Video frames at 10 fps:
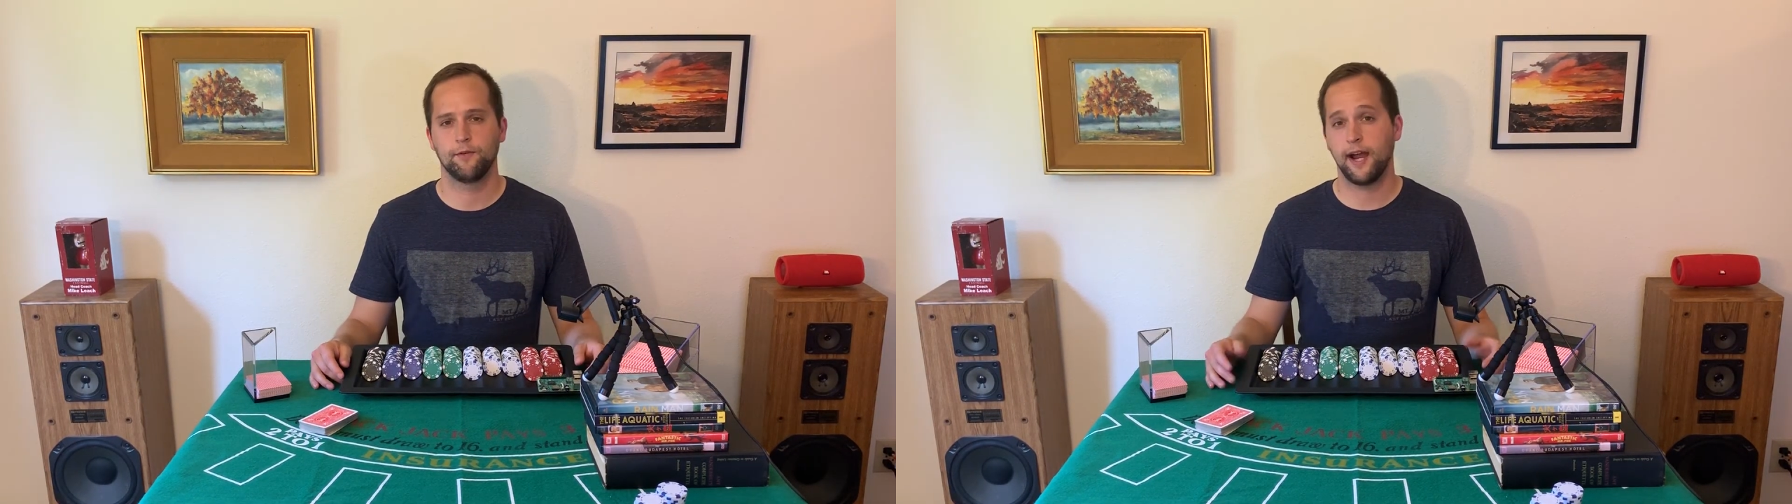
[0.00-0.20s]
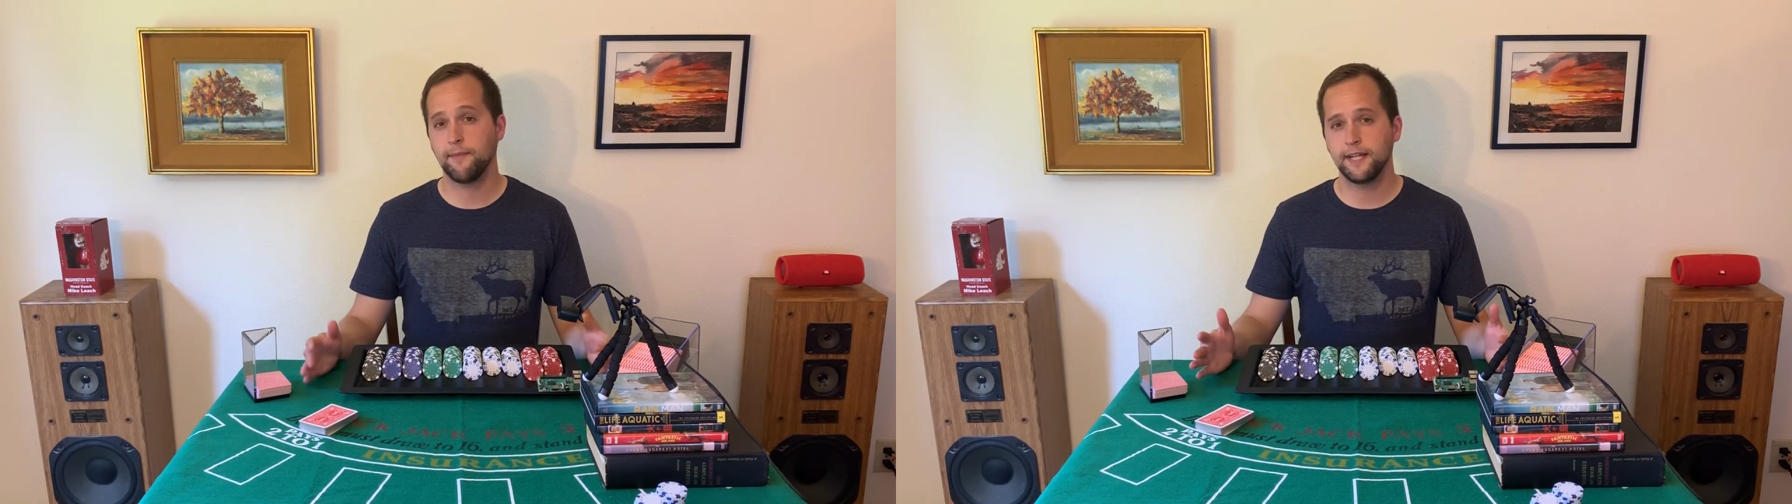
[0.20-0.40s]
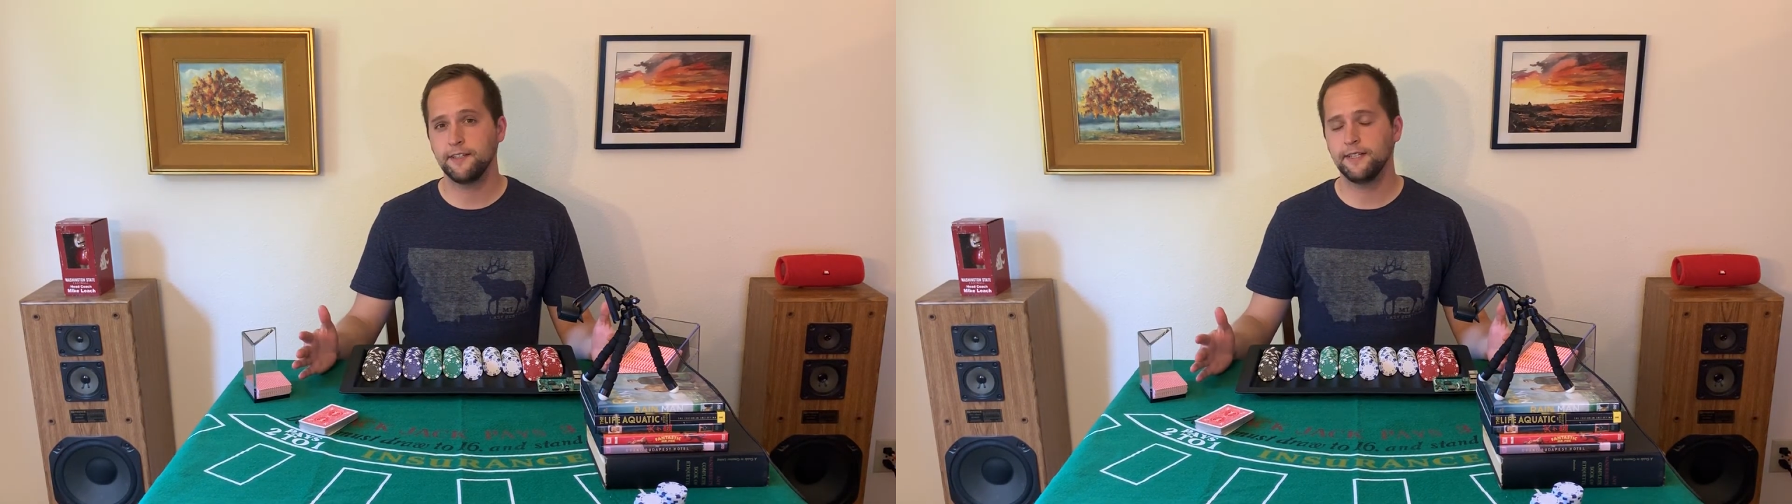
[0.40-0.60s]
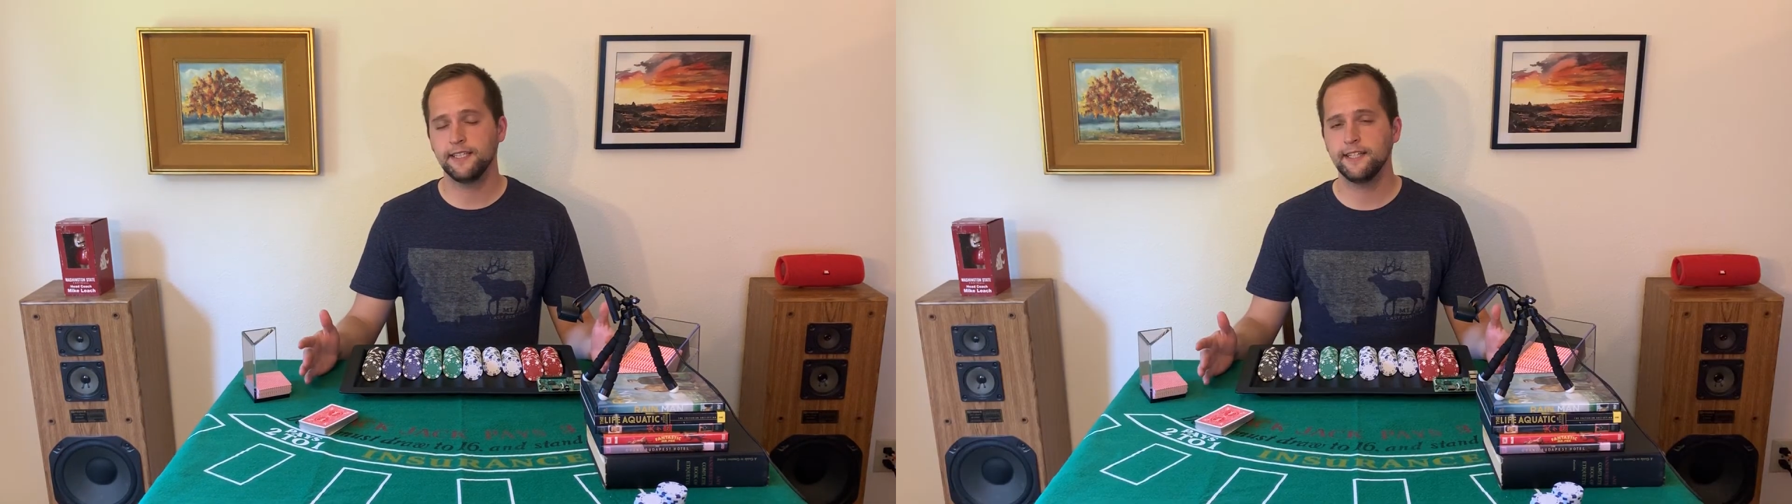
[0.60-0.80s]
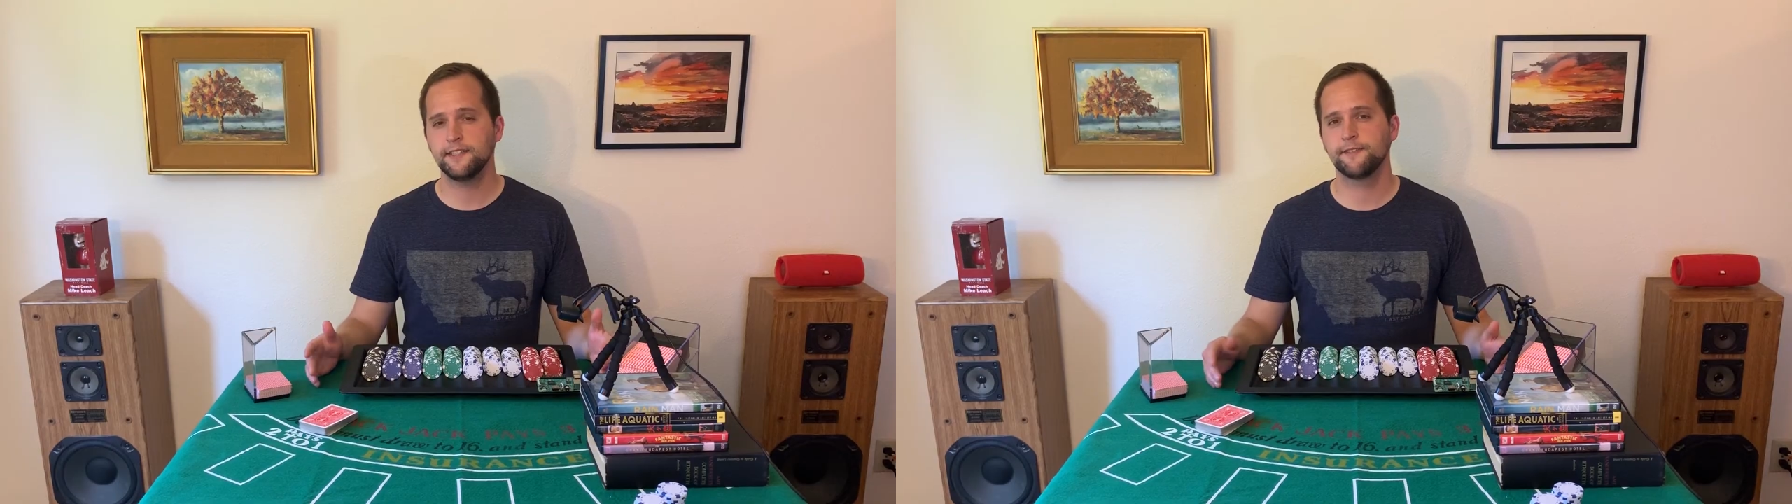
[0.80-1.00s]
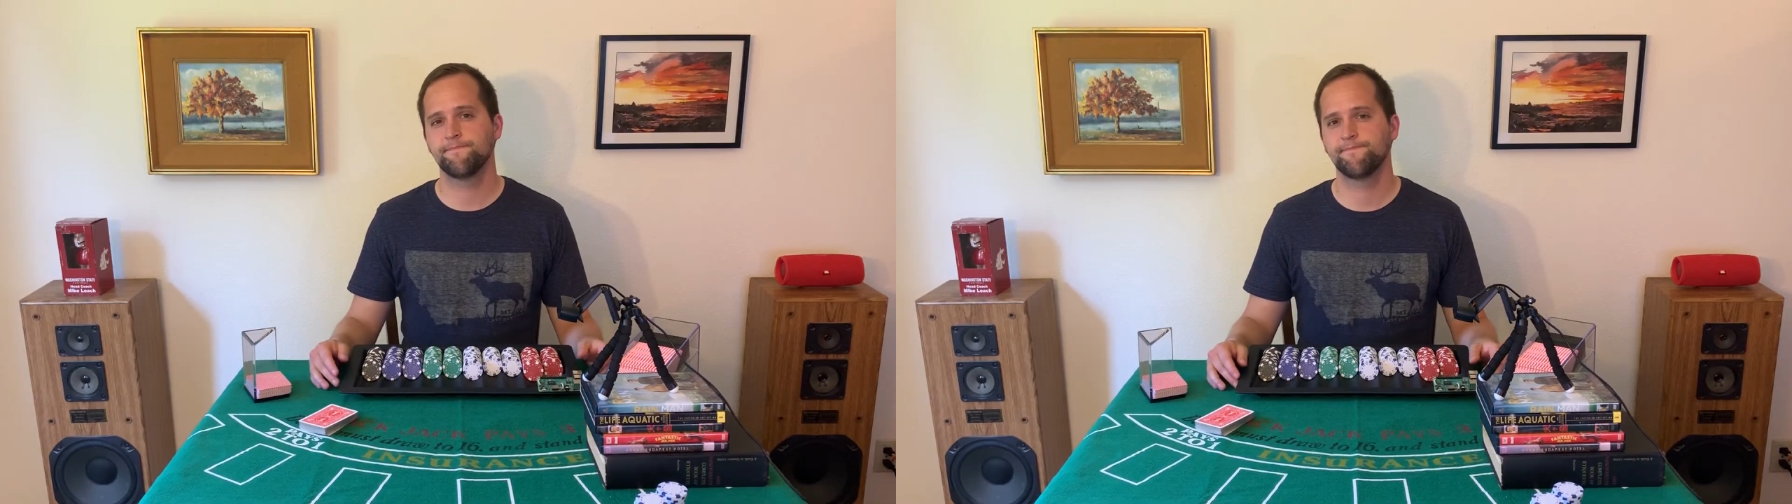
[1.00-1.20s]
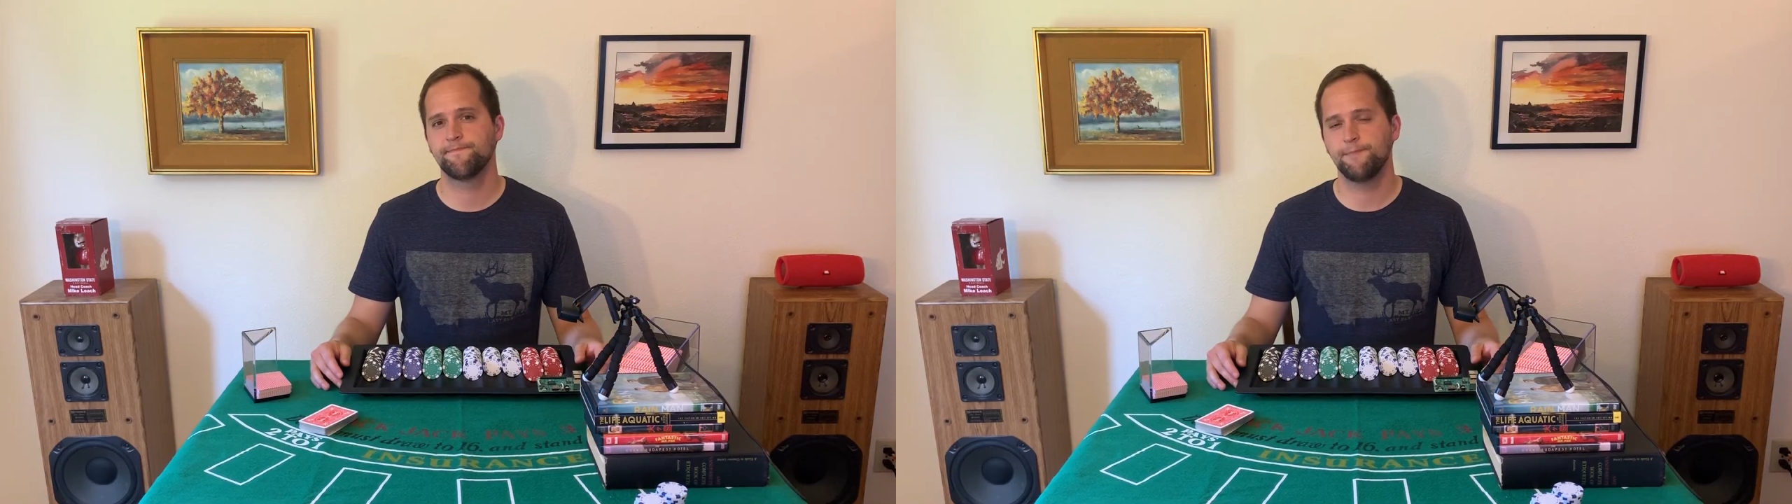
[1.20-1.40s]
Why am I doing this?